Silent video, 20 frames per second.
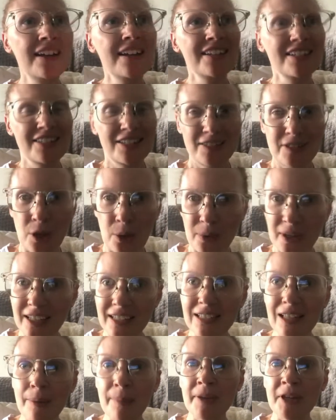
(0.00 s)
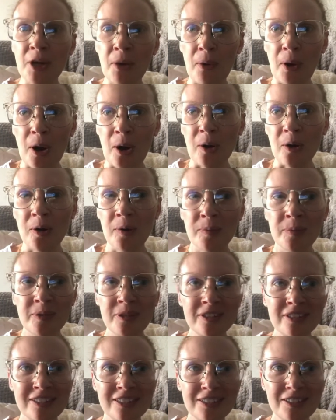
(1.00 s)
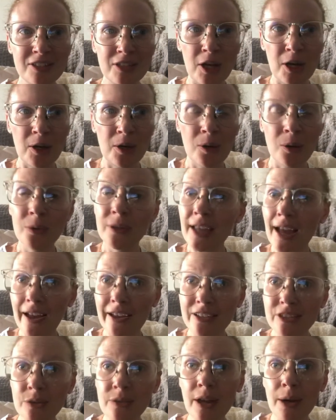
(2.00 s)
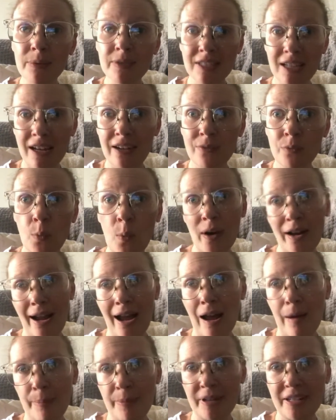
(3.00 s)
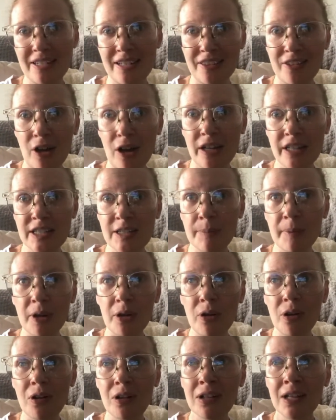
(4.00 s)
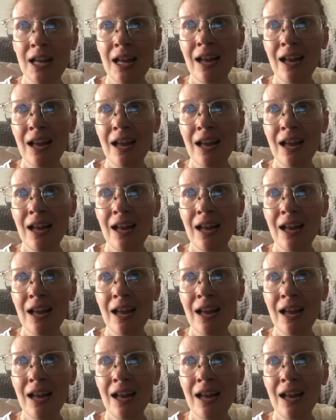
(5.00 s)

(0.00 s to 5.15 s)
So he let me go home. So yeah, so that was kind of what happened in the hospital.